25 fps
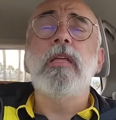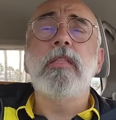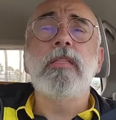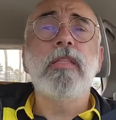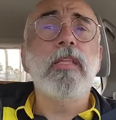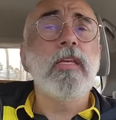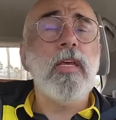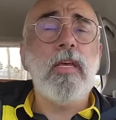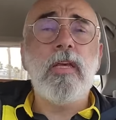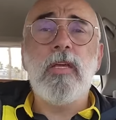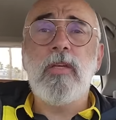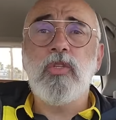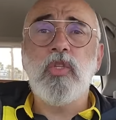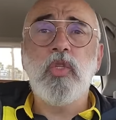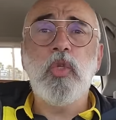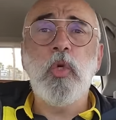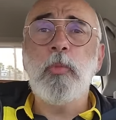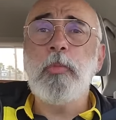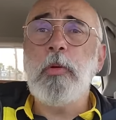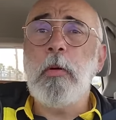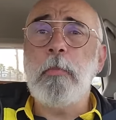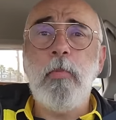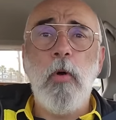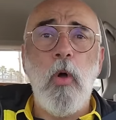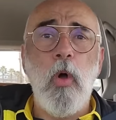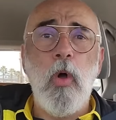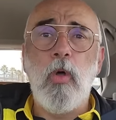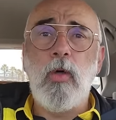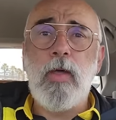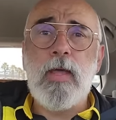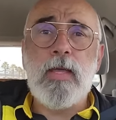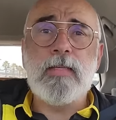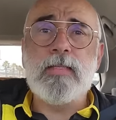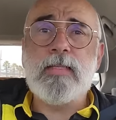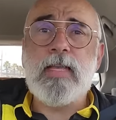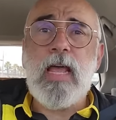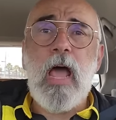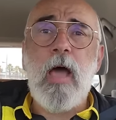the Super Bowl
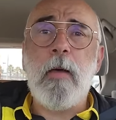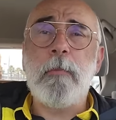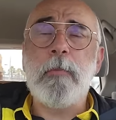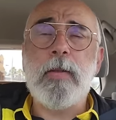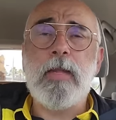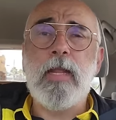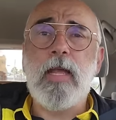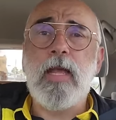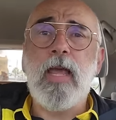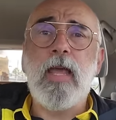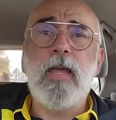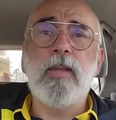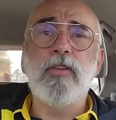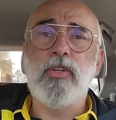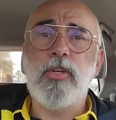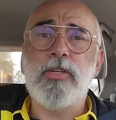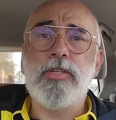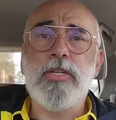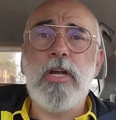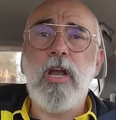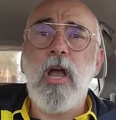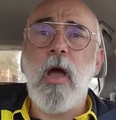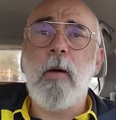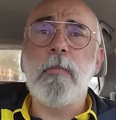is happening in just a